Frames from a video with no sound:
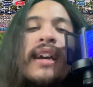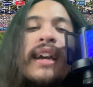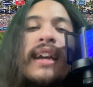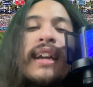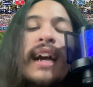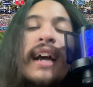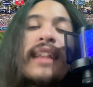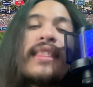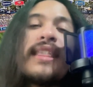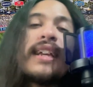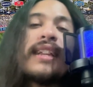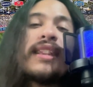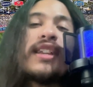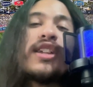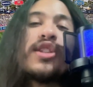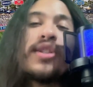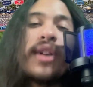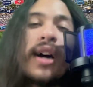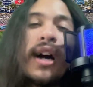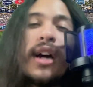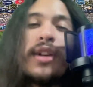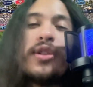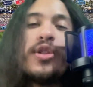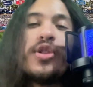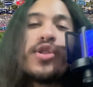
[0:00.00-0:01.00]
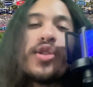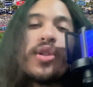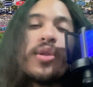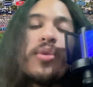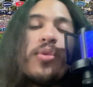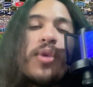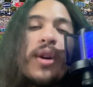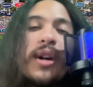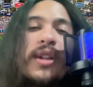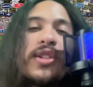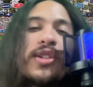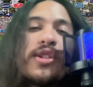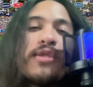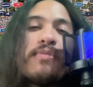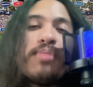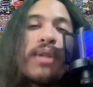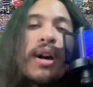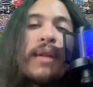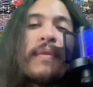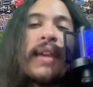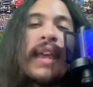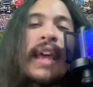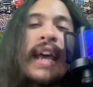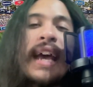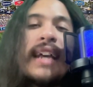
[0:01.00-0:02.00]
And I think the Dodgers are the ones that are
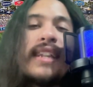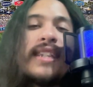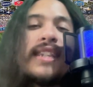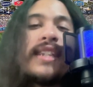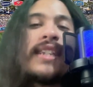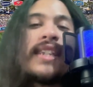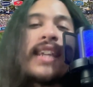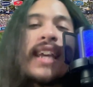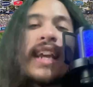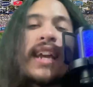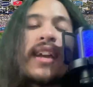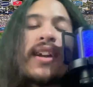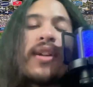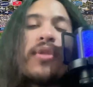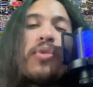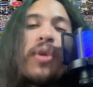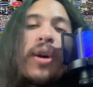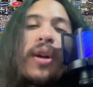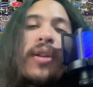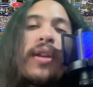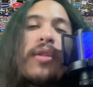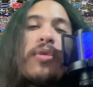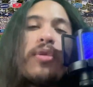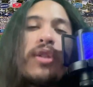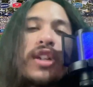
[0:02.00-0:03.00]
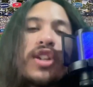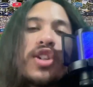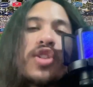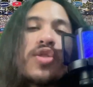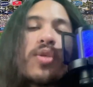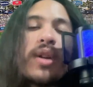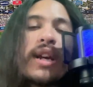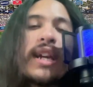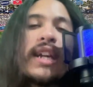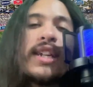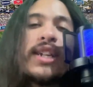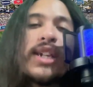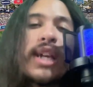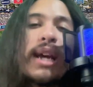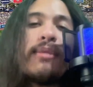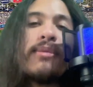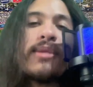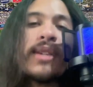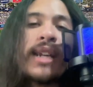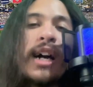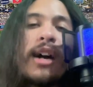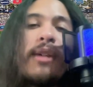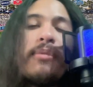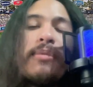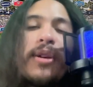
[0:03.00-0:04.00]
probably hesitating on whether they want to trade
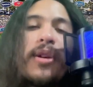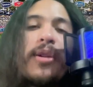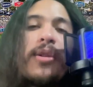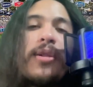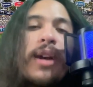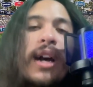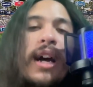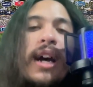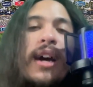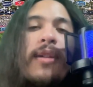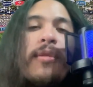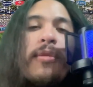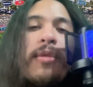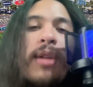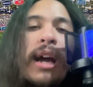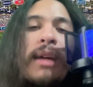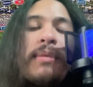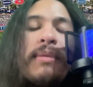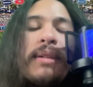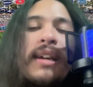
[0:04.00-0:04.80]
James Outman or not, right?